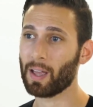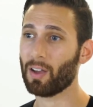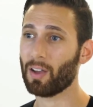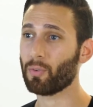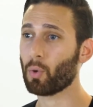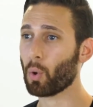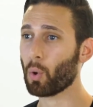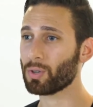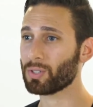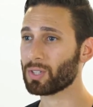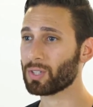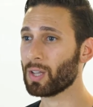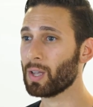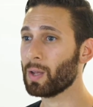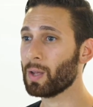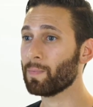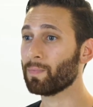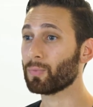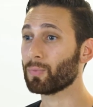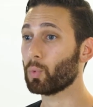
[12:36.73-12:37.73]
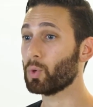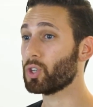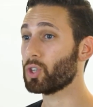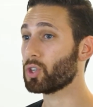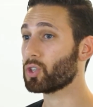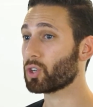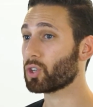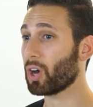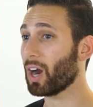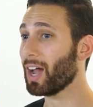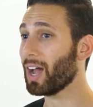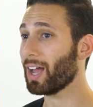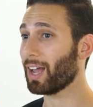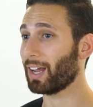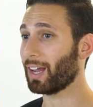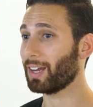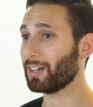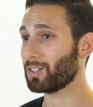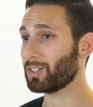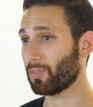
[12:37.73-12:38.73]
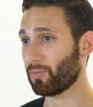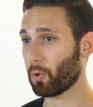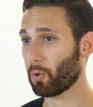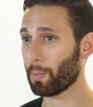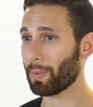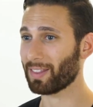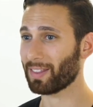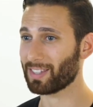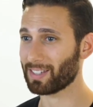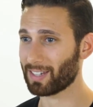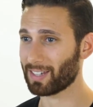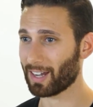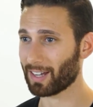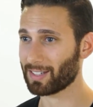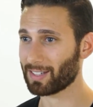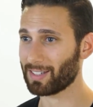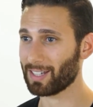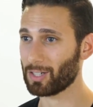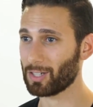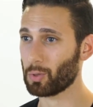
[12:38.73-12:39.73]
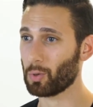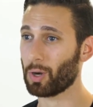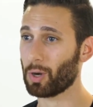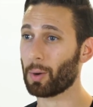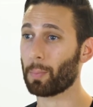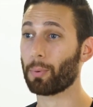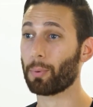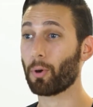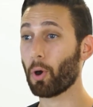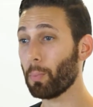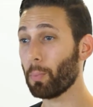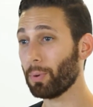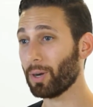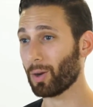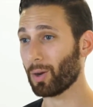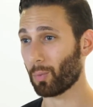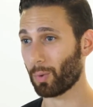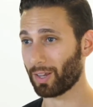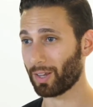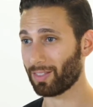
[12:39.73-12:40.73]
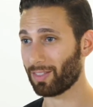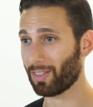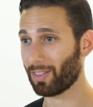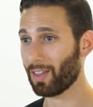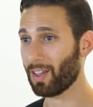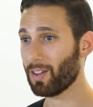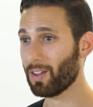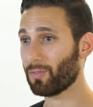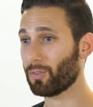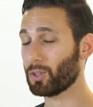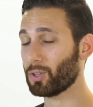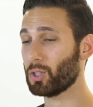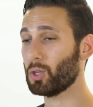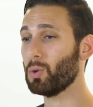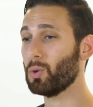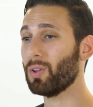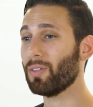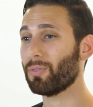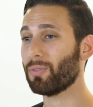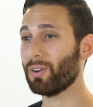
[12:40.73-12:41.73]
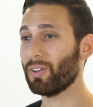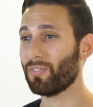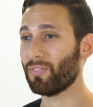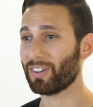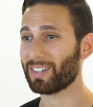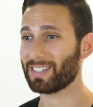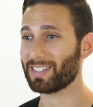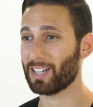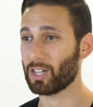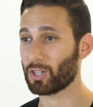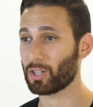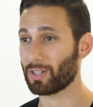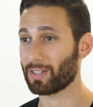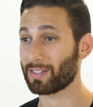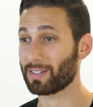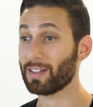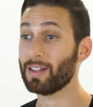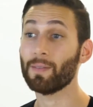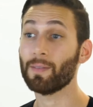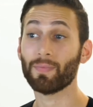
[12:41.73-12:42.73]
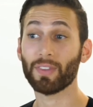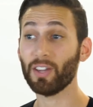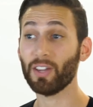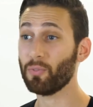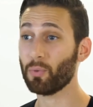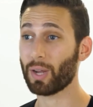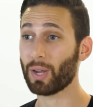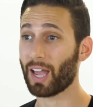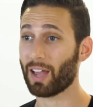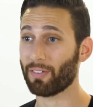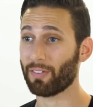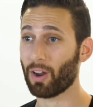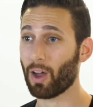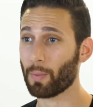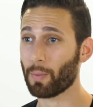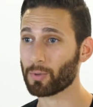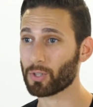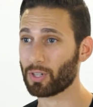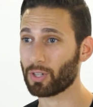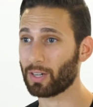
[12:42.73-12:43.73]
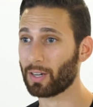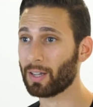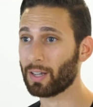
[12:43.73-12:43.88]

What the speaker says: Of course, we should try to format the text into an appropriate width for 2 to 3 fixations if we have an option.